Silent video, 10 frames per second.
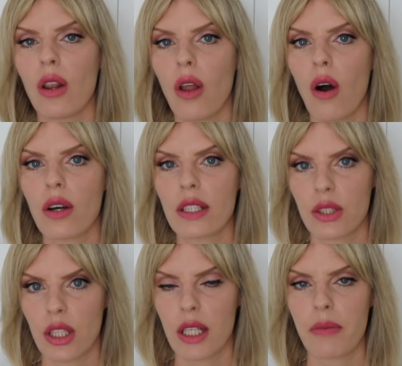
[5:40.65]
Long
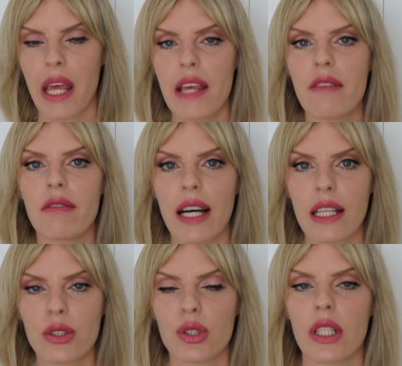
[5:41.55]
term,
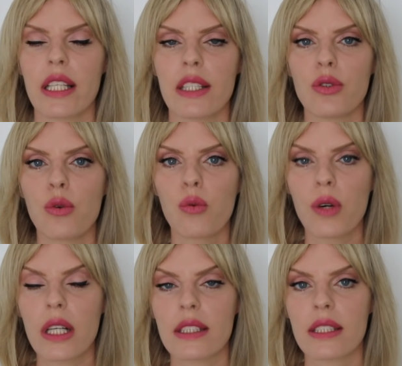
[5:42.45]
eventually you
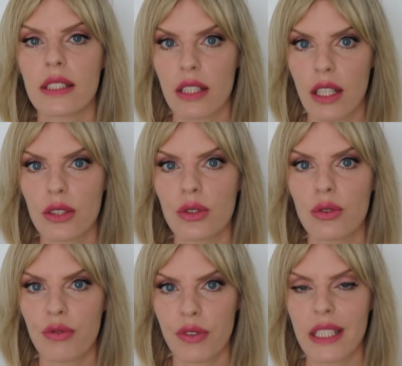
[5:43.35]
will start to
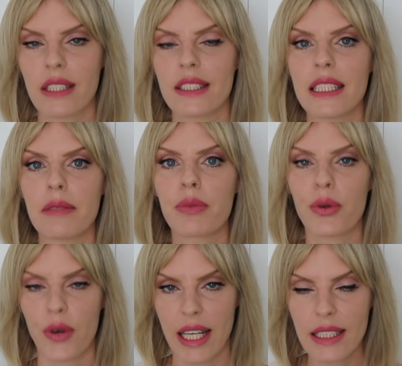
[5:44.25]
feel
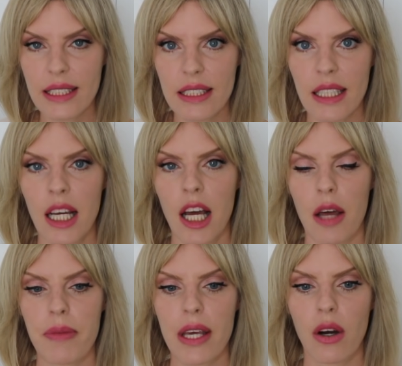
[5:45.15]
depressed
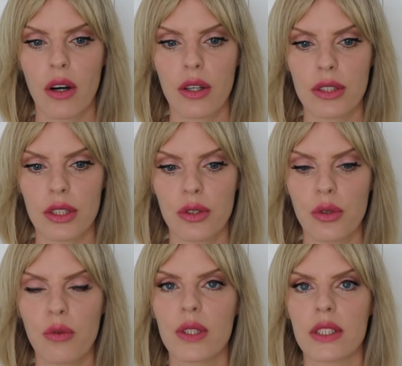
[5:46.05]
because
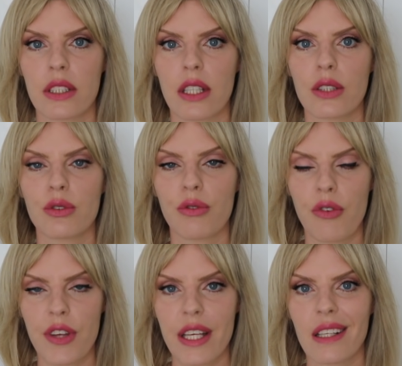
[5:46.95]
you will start to
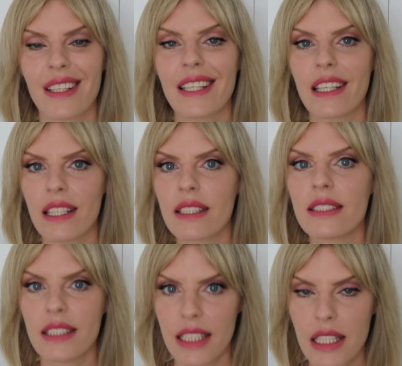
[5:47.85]
feel
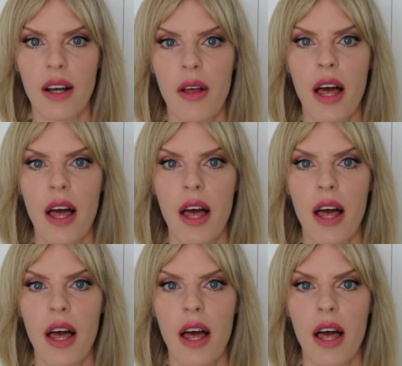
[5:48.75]
guilty